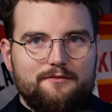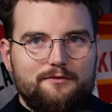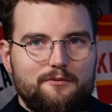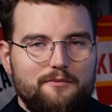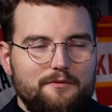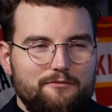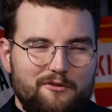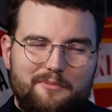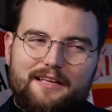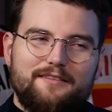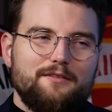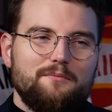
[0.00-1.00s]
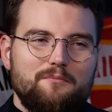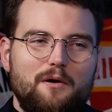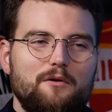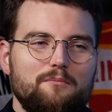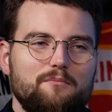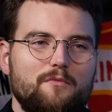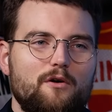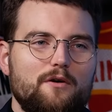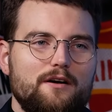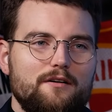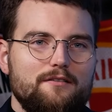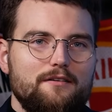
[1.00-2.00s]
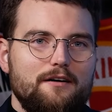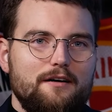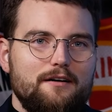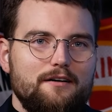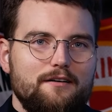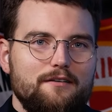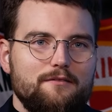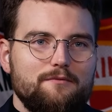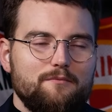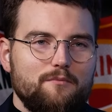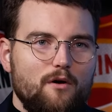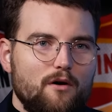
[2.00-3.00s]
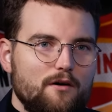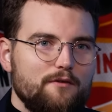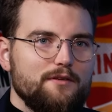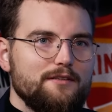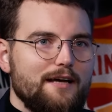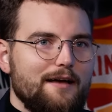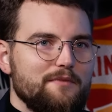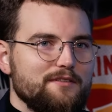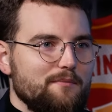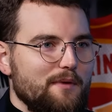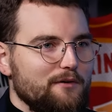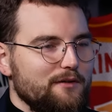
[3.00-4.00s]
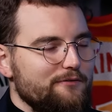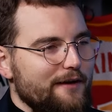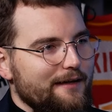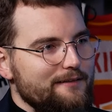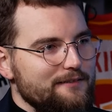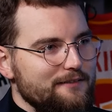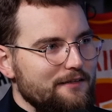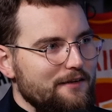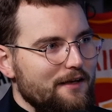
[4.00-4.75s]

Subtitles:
for me, it's more of the time is about the fans